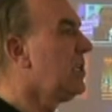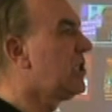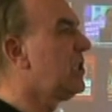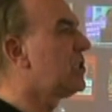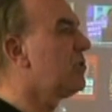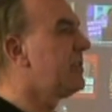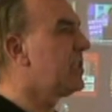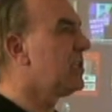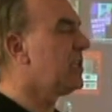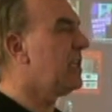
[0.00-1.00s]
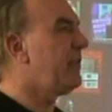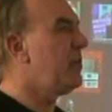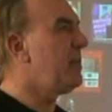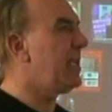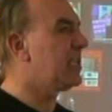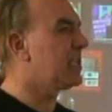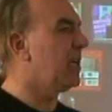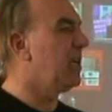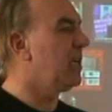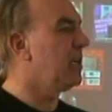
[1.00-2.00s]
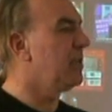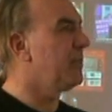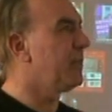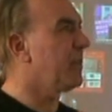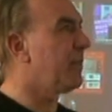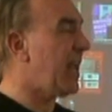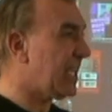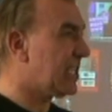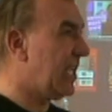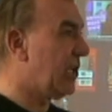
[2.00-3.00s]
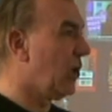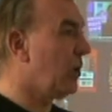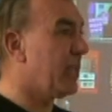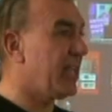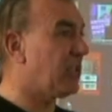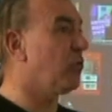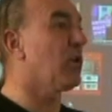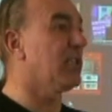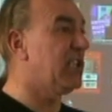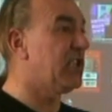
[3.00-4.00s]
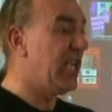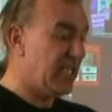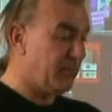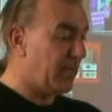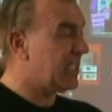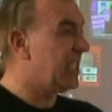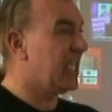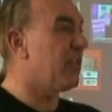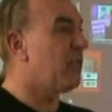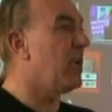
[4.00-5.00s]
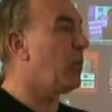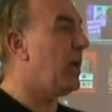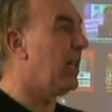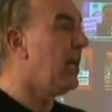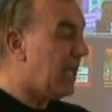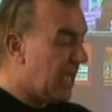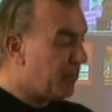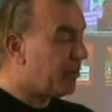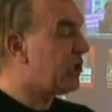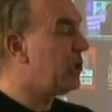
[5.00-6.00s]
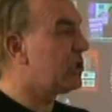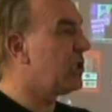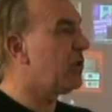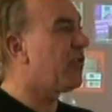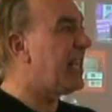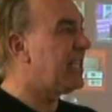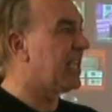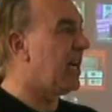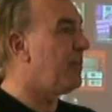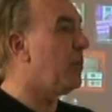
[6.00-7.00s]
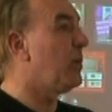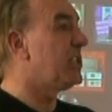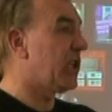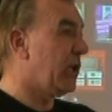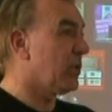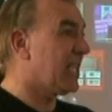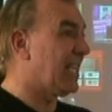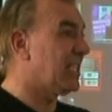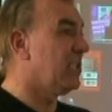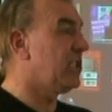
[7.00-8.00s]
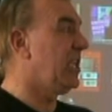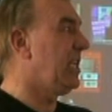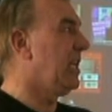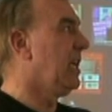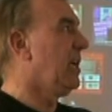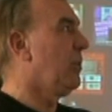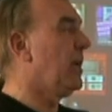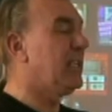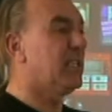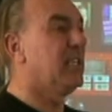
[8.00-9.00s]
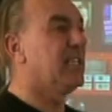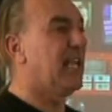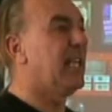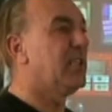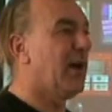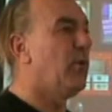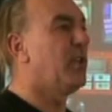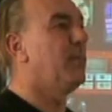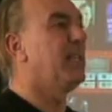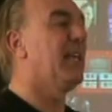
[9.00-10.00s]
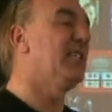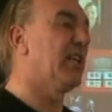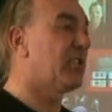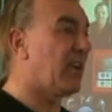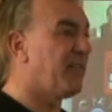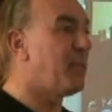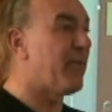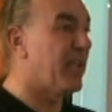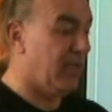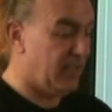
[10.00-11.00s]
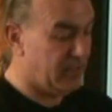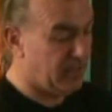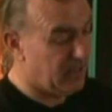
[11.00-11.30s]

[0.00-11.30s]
She discovered that if you mixed flaxseed oil with natural cottage cheese and mixed it together really well, it produced another enzyme which cured cancer. And she went to the Senate and told them, and they chased her out of America.